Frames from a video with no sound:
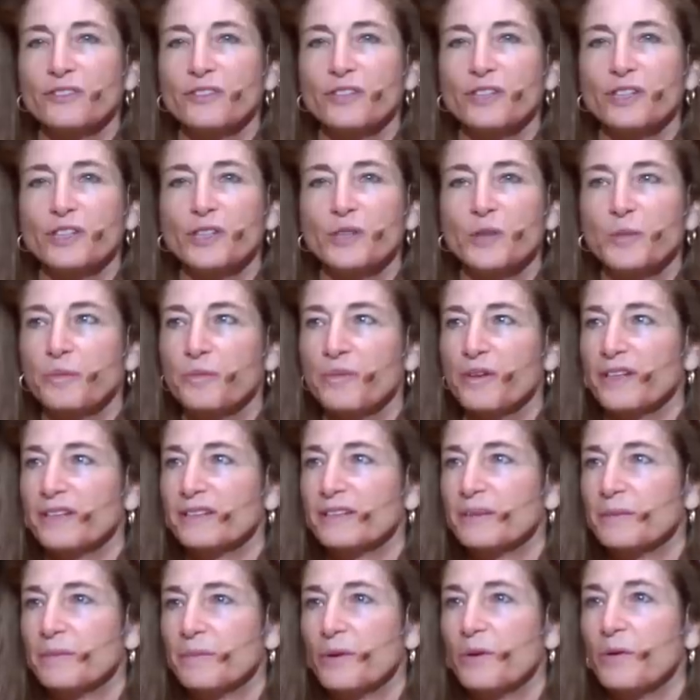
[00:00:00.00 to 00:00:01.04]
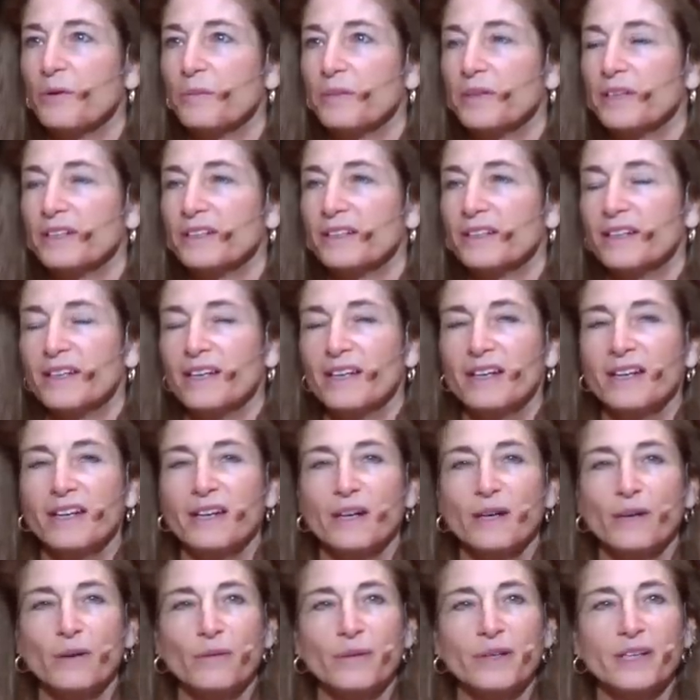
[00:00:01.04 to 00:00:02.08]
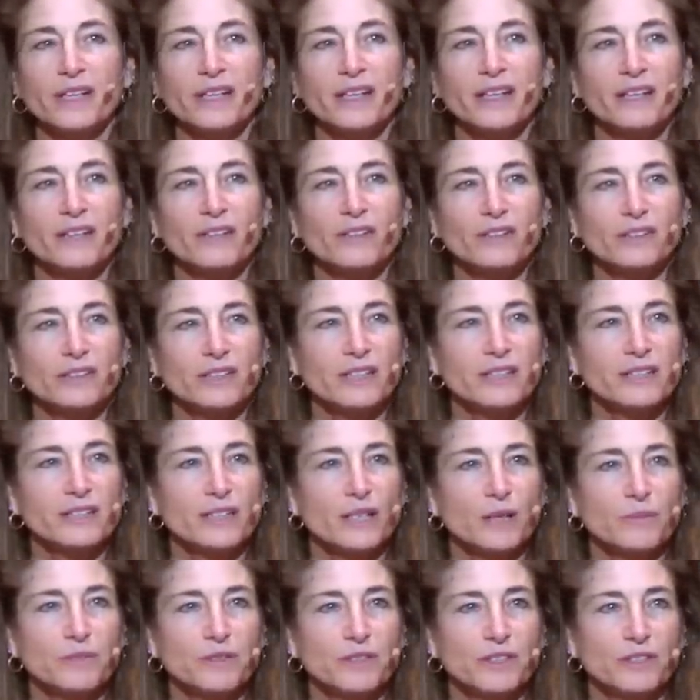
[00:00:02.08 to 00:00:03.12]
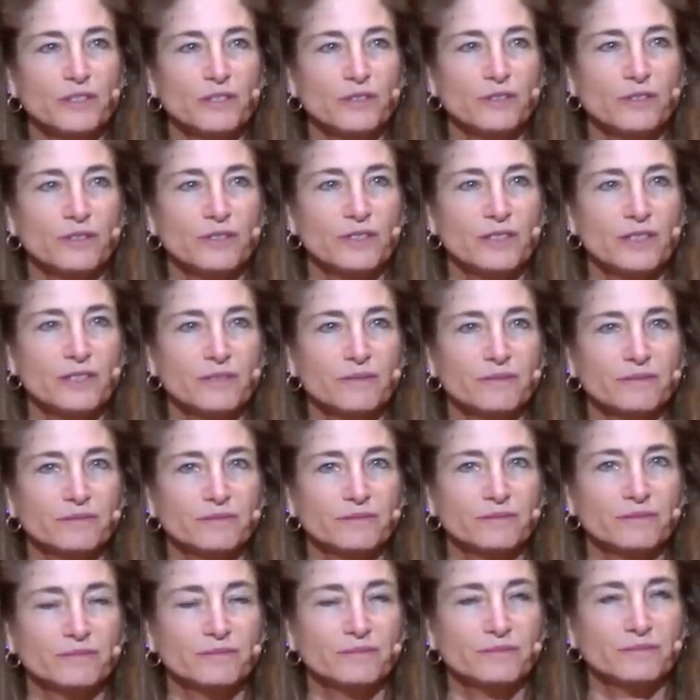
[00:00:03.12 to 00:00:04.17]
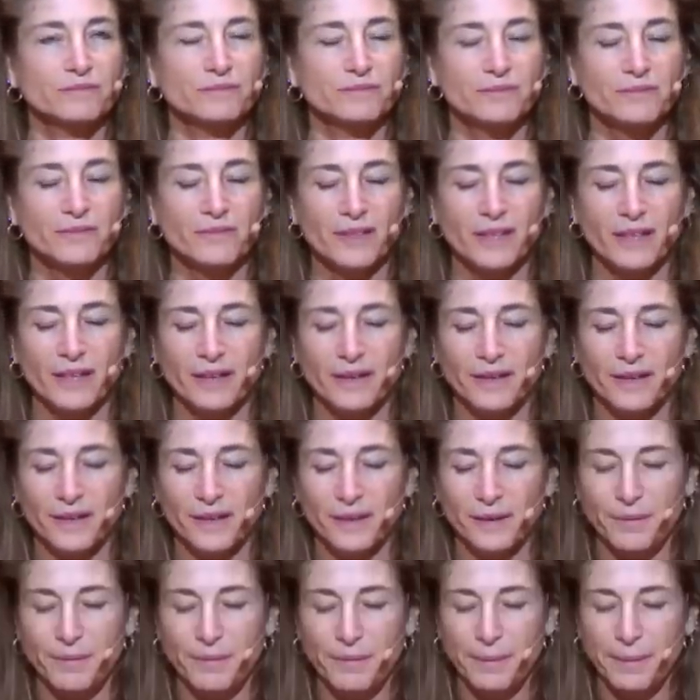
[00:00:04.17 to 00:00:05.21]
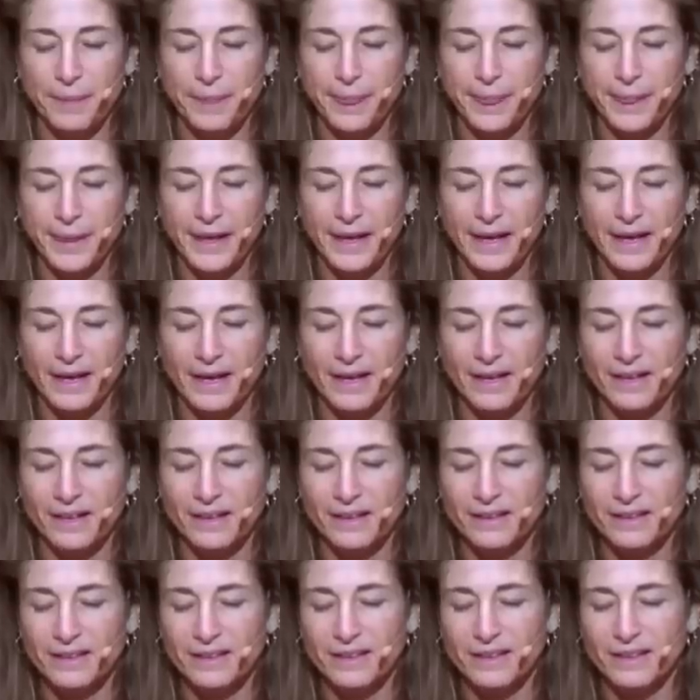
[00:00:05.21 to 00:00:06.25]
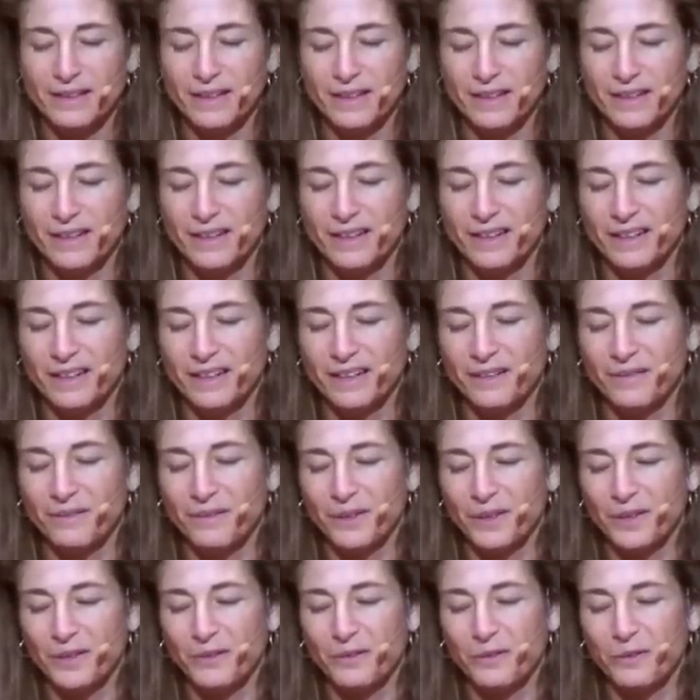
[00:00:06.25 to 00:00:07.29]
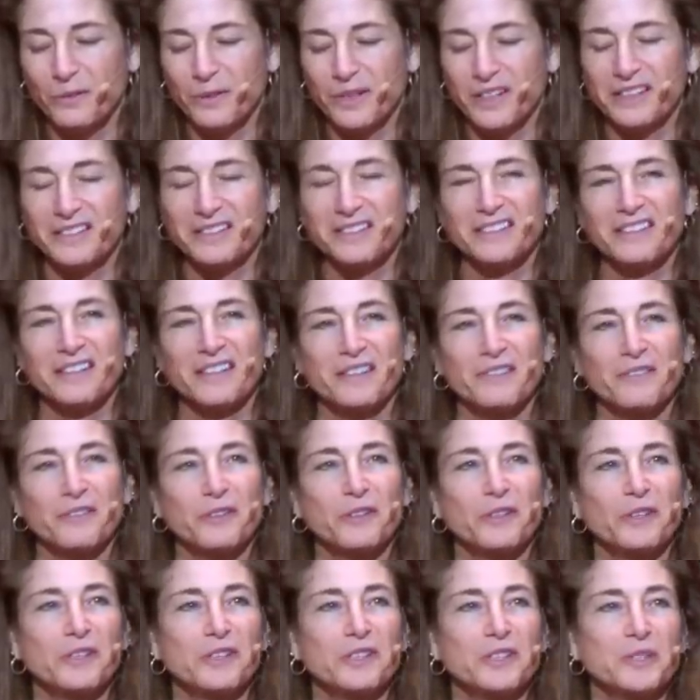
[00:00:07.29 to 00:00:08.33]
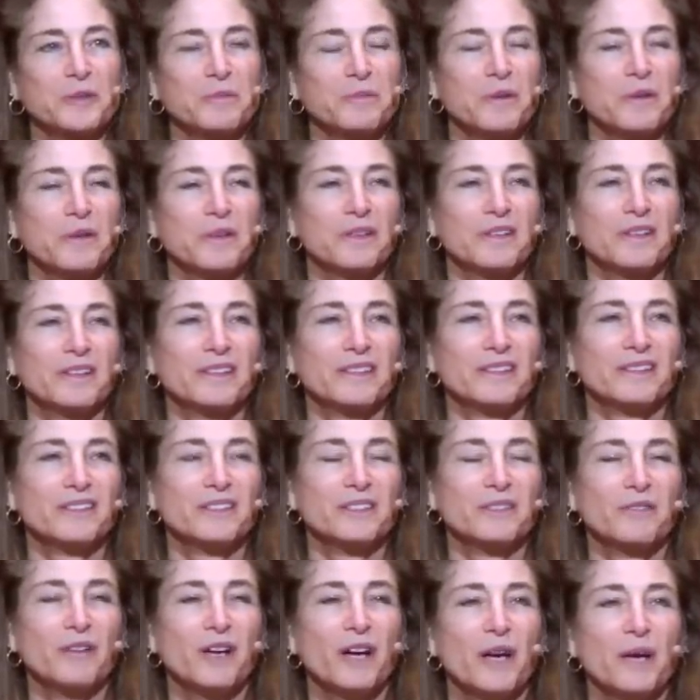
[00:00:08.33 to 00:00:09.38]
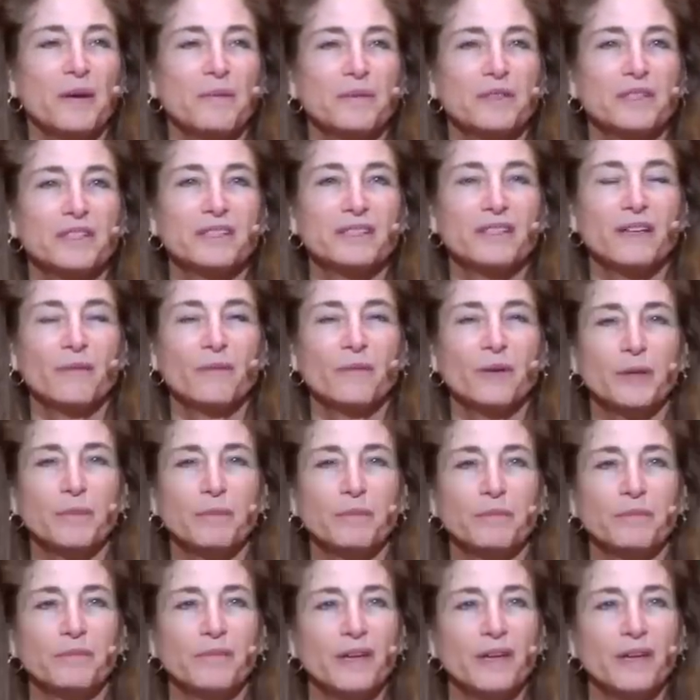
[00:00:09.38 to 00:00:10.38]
turning to the present moment, we get hooked on substitutes, okay? And one of the ways that I've heard it sp described is that we,